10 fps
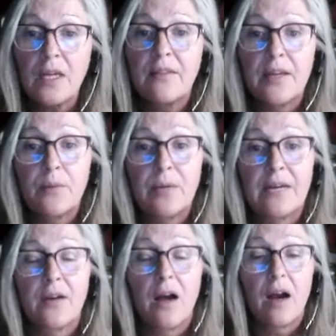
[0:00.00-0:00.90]
And then we
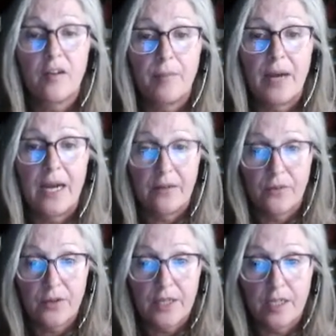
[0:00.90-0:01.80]
have cognitive
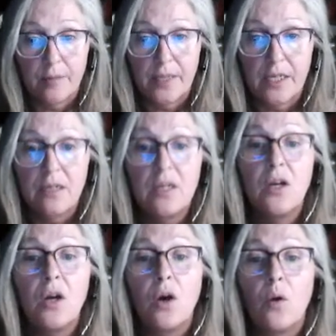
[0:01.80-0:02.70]
behavioral therapy.
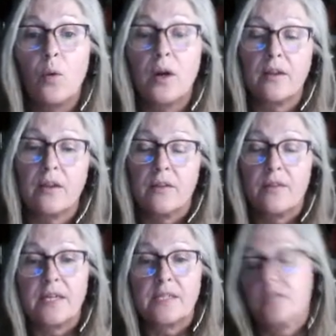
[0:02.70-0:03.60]
One of the
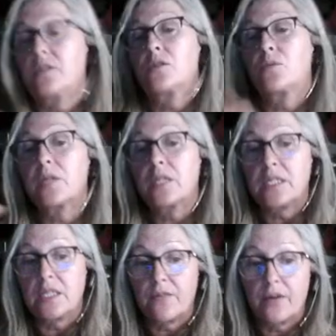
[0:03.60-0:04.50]
things that's really
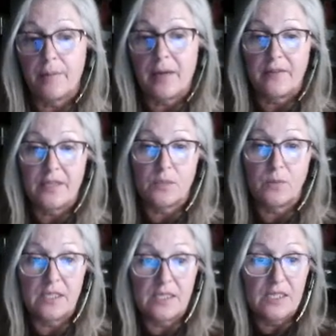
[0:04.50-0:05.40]
different about this
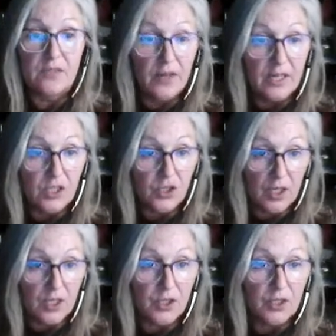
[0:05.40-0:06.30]
one is it's very
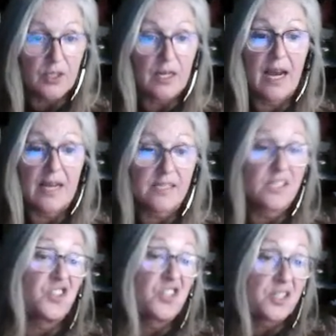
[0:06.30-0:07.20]
structured. It has an
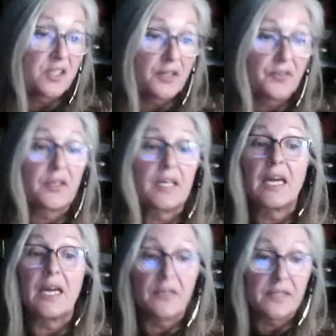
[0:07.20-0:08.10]
agenda for
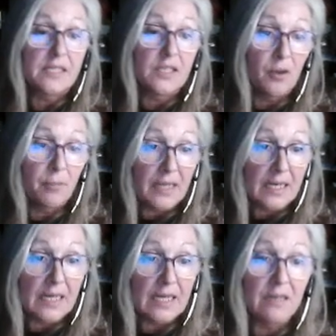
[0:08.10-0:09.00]
like every single
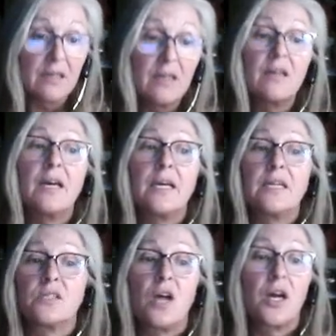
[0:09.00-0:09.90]
meeting.
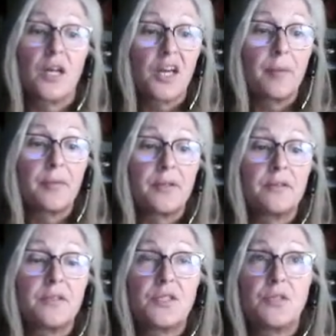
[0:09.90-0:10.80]
It's not
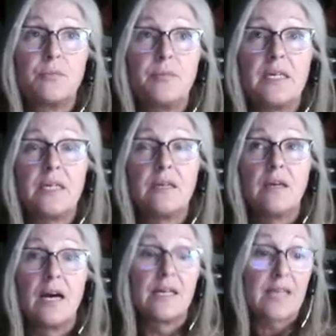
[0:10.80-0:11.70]
uncommon to be
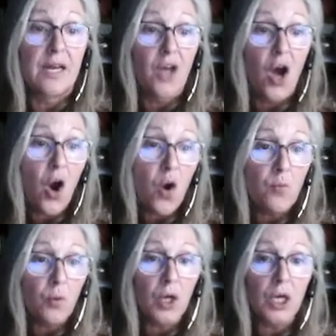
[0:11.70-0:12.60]
assigned
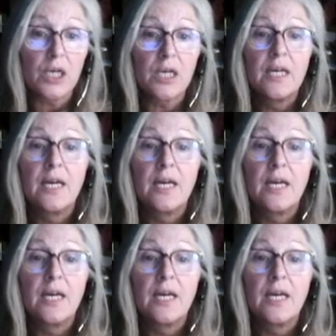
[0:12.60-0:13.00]
homework.